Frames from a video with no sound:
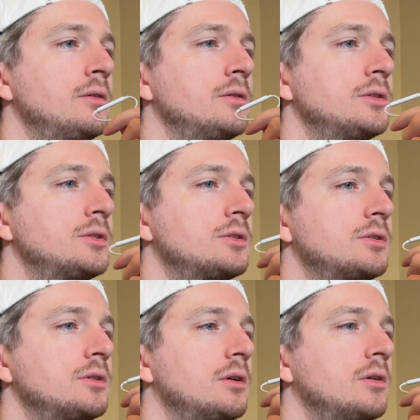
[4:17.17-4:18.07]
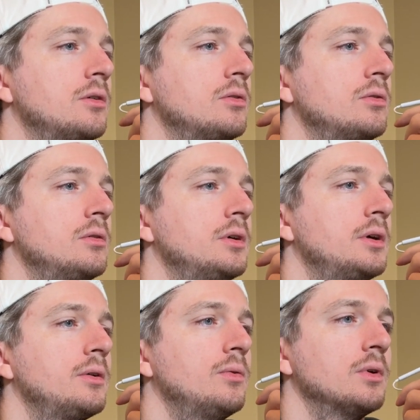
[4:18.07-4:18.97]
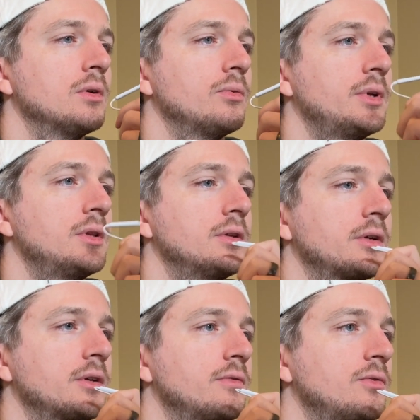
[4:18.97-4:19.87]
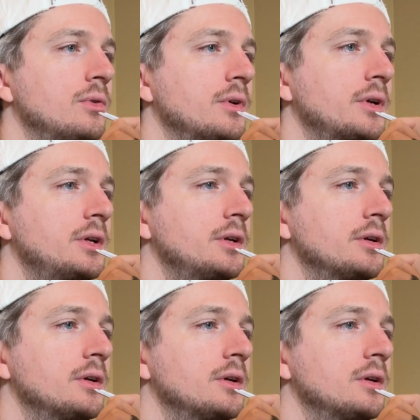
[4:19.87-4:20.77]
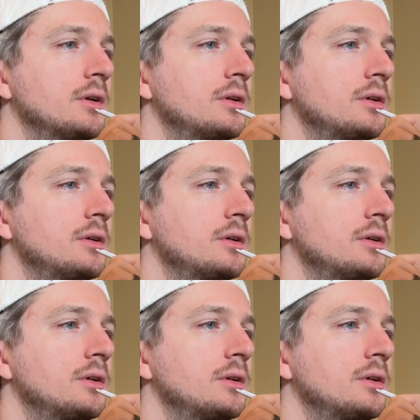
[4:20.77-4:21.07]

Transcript: So, what are we looking for here?